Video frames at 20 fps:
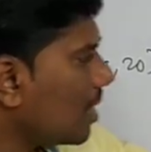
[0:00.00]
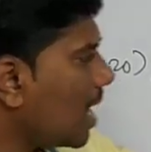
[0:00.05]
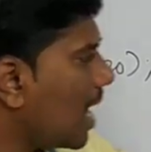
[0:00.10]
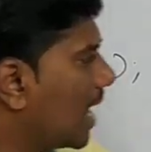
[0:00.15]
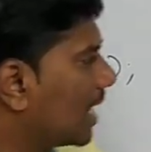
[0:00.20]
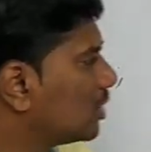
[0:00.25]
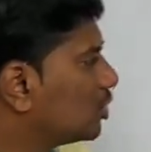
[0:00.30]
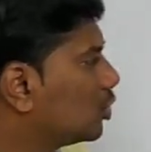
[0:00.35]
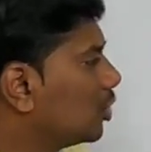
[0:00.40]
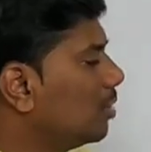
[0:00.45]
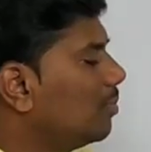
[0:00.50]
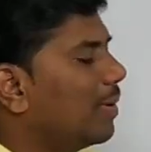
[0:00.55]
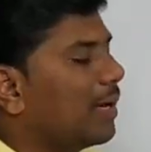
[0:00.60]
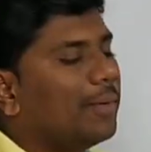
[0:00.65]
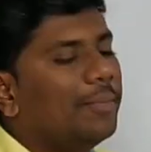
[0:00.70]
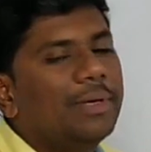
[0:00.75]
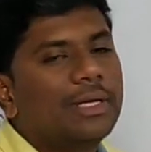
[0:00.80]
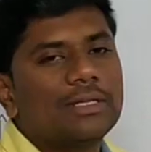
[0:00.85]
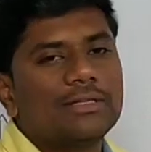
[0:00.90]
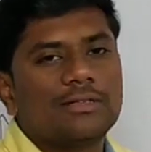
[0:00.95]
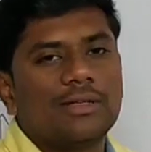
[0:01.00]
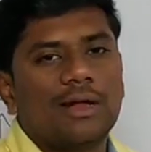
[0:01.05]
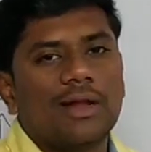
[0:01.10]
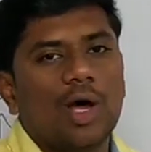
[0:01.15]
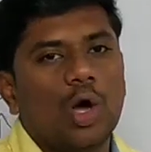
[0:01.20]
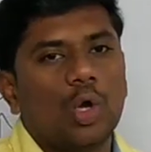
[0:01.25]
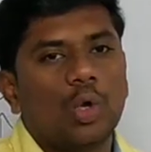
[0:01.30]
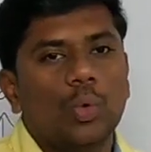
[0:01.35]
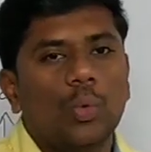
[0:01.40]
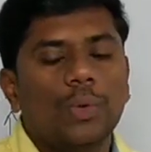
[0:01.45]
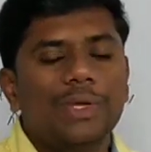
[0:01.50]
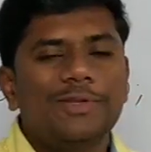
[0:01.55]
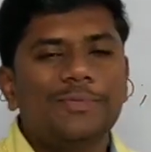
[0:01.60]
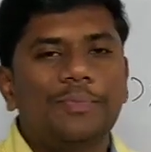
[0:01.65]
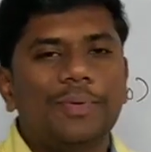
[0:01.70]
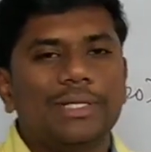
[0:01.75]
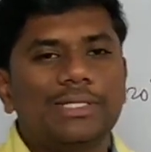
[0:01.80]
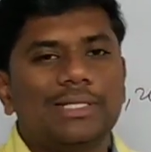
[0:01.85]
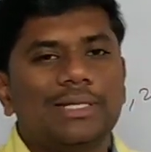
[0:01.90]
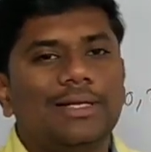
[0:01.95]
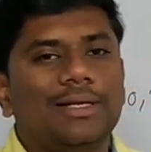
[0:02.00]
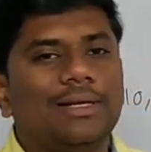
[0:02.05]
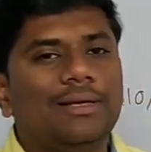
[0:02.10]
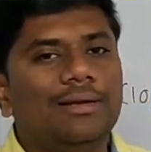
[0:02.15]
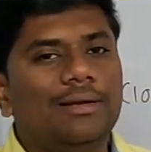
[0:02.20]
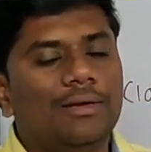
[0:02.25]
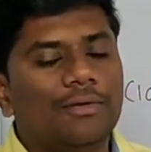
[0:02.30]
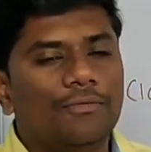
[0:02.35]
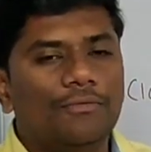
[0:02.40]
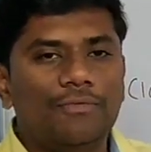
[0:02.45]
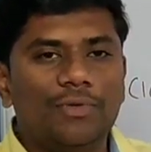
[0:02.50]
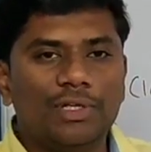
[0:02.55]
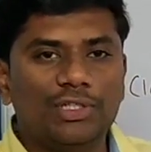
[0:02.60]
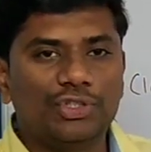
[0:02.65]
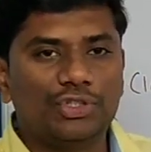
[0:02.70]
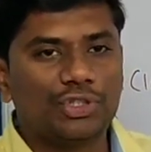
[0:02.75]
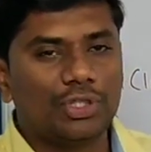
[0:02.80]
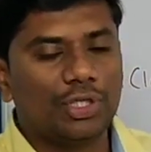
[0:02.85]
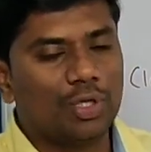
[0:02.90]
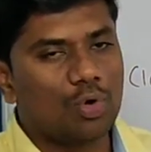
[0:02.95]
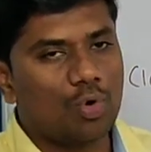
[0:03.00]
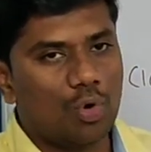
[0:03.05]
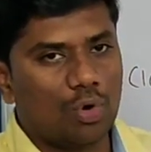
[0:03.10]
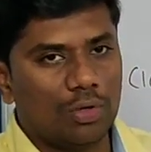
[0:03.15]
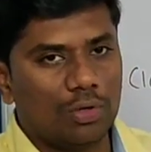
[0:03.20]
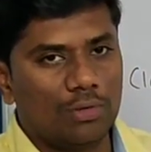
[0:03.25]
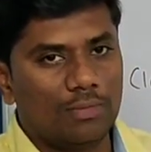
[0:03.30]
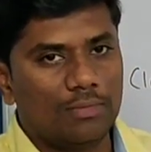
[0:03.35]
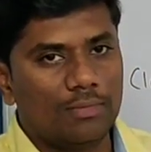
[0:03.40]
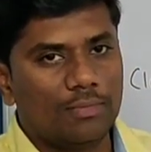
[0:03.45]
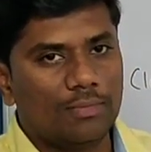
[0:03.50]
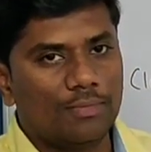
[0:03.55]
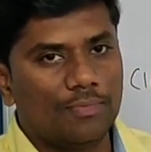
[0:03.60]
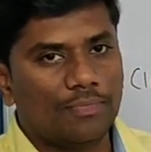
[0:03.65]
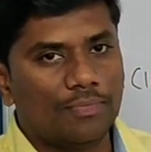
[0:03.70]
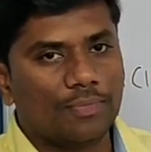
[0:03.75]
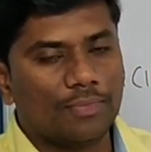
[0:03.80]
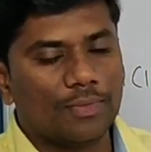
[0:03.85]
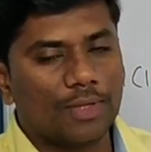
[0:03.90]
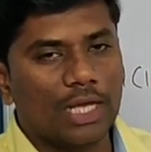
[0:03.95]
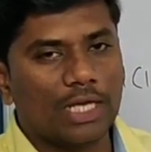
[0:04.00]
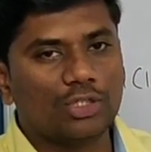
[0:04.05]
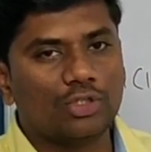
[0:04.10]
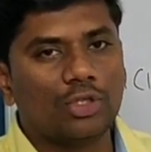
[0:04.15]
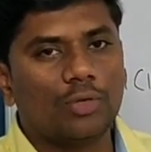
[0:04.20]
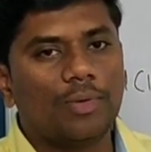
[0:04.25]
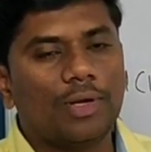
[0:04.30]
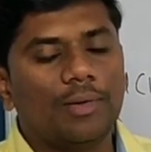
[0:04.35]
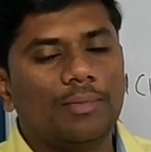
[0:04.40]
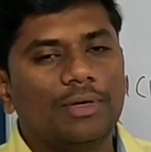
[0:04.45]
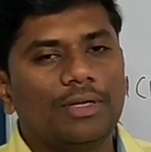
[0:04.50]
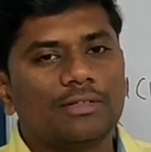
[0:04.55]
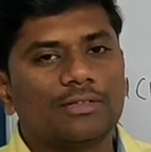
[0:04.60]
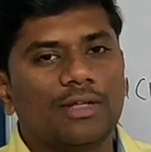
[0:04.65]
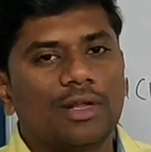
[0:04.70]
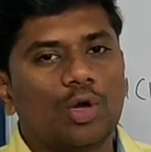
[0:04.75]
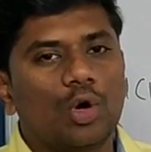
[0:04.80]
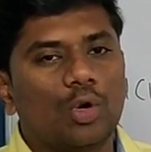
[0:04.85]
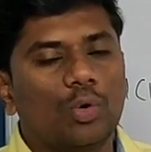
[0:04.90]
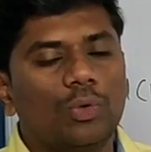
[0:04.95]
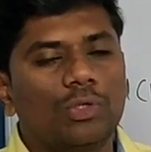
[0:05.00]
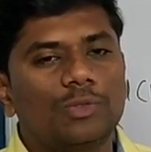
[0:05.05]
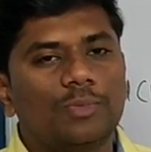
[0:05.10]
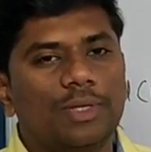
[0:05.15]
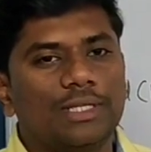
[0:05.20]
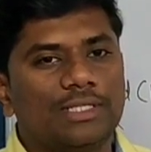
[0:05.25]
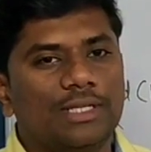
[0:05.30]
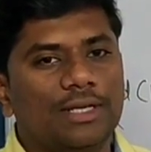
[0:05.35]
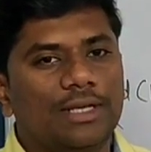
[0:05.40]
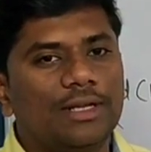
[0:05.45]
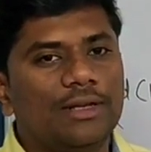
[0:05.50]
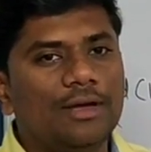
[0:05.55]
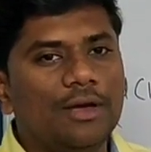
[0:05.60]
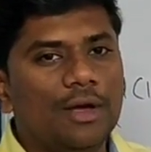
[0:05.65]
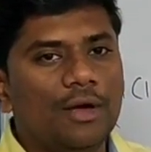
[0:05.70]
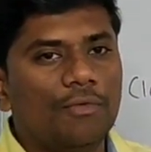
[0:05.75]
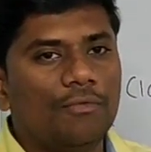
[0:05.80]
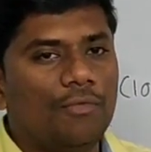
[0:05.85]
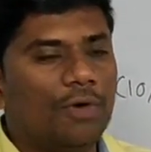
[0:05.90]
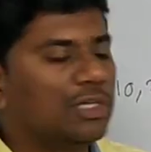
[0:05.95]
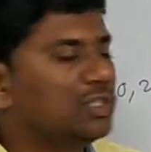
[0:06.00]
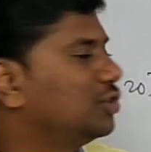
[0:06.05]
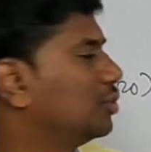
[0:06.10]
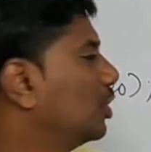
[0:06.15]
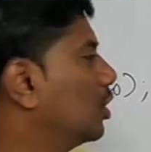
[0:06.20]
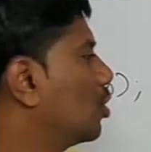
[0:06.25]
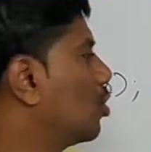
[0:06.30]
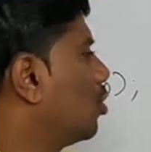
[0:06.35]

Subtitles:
actual parameters are always present in function call. Actual parameters are always present in function